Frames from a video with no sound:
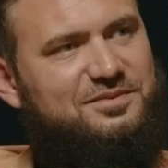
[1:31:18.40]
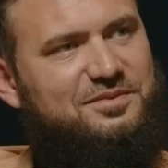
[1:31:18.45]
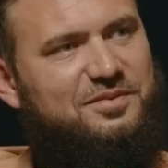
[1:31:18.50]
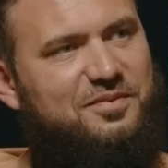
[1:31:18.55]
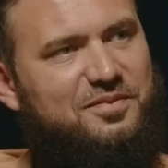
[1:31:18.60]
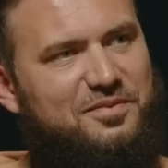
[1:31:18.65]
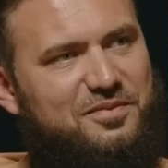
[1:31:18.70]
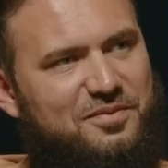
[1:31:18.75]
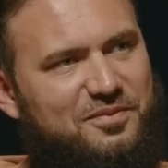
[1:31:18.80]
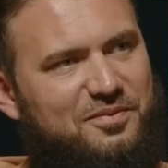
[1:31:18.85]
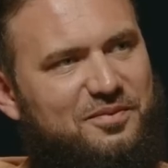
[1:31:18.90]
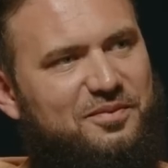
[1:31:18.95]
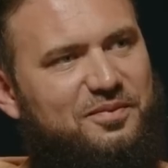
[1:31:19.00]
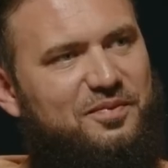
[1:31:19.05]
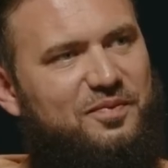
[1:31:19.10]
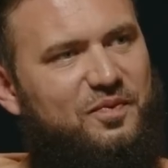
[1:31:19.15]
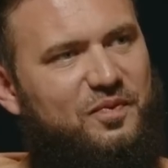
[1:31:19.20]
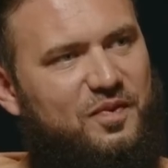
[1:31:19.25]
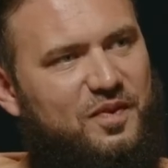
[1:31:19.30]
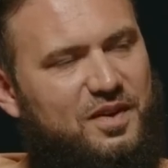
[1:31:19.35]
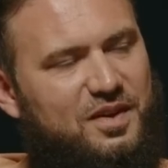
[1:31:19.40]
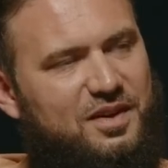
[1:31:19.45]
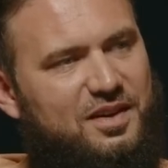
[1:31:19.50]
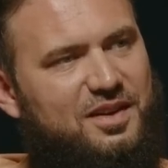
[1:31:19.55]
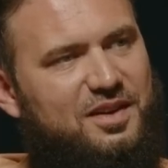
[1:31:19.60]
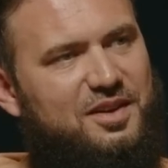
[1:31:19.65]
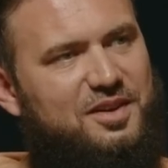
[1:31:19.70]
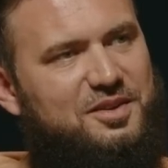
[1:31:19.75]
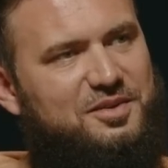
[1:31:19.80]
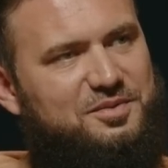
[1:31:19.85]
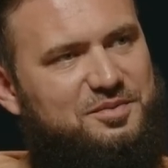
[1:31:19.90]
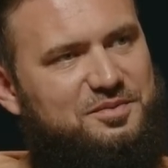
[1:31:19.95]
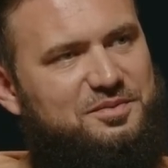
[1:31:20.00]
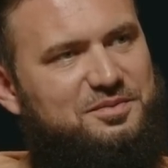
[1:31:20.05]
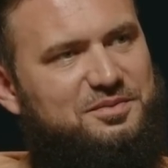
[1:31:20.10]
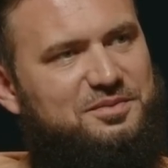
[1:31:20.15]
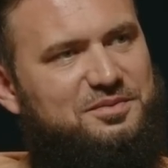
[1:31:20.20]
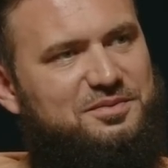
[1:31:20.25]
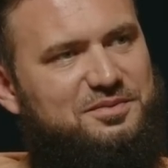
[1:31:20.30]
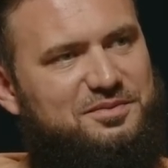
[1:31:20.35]
sometimes try and avoid
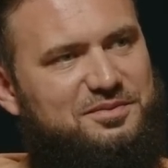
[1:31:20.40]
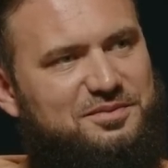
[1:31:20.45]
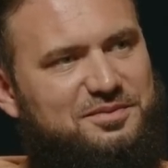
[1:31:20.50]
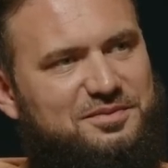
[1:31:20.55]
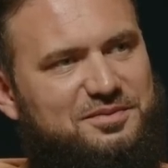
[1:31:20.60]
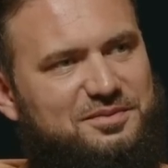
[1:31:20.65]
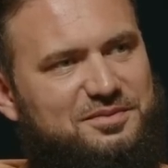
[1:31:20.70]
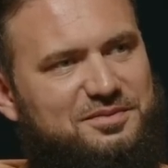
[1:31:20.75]
traveling.